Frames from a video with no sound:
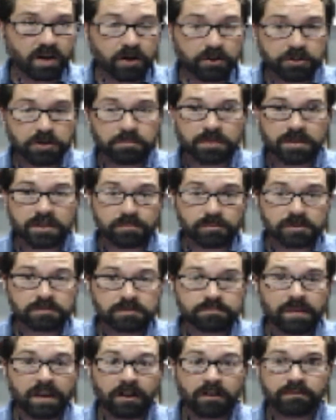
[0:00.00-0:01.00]
arguably the
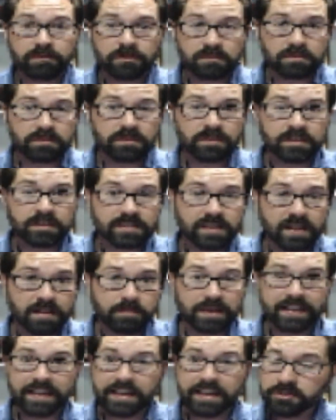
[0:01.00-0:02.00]
most powerful
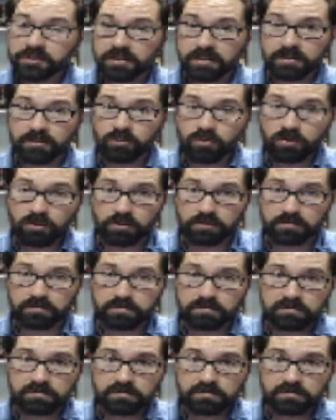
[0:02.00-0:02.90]
Islamic nation in the world,